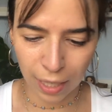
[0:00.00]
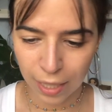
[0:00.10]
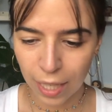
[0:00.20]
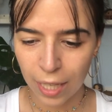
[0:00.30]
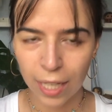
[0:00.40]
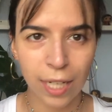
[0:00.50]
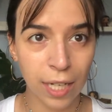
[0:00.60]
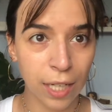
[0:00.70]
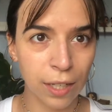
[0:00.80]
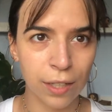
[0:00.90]
Like in a
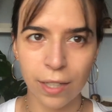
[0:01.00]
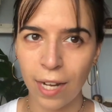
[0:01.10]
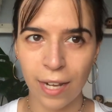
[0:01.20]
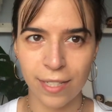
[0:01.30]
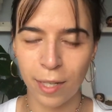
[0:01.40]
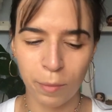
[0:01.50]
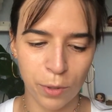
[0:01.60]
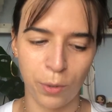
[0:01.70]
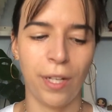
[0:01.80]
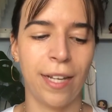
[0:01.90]
year it adds up
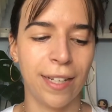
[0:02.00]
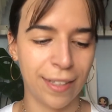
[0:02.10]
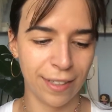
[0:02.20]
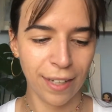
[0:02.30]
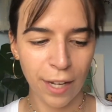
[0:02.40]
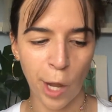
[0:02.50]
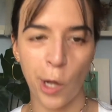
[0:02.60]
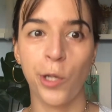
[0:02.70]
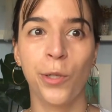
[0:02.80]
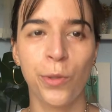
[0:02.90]
to like a
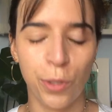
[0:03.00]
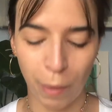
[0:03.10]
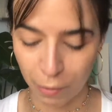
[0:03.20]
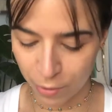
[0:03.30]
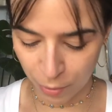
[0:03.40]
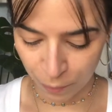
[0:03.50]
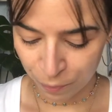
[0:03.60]
huge amount. So